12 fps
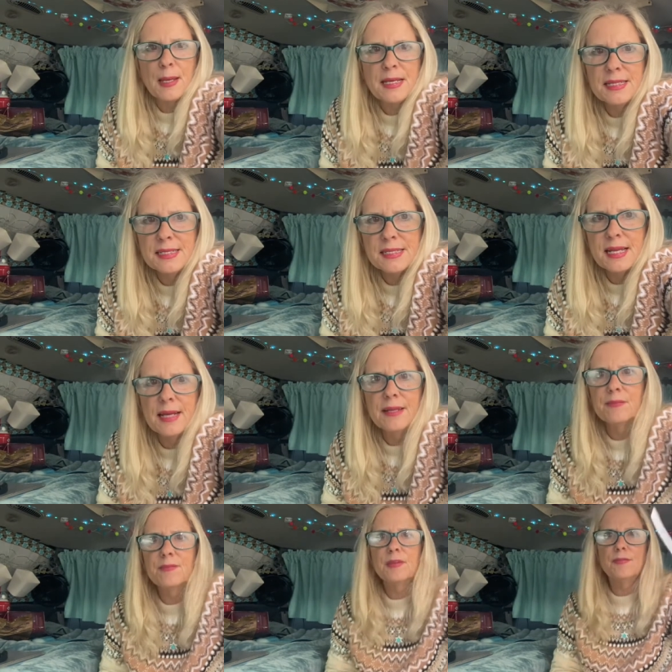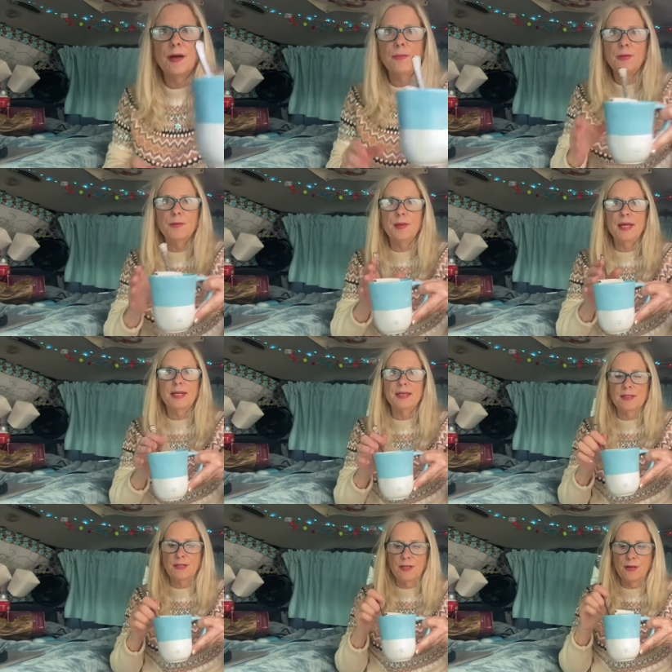is that if I want to
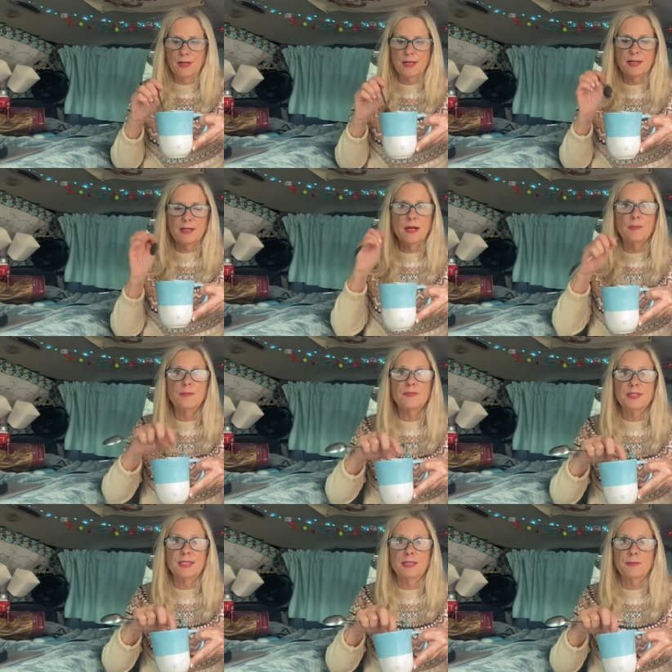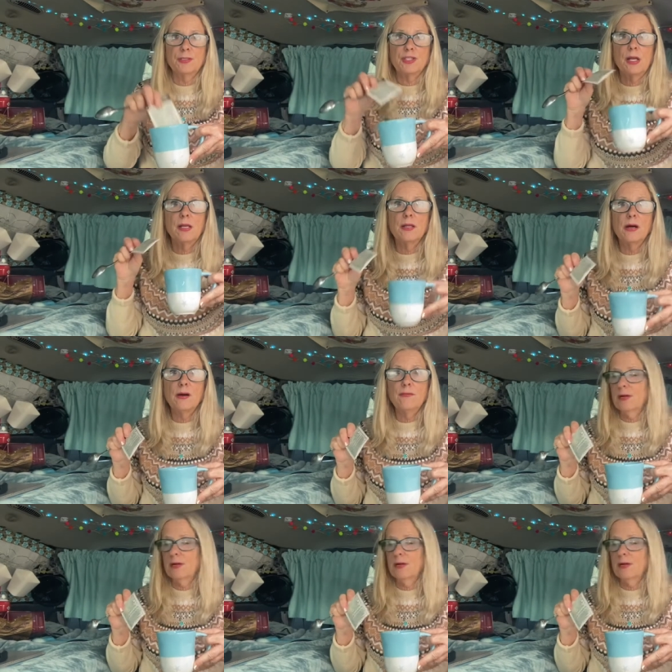make, you know, like a cup of tea, which I love a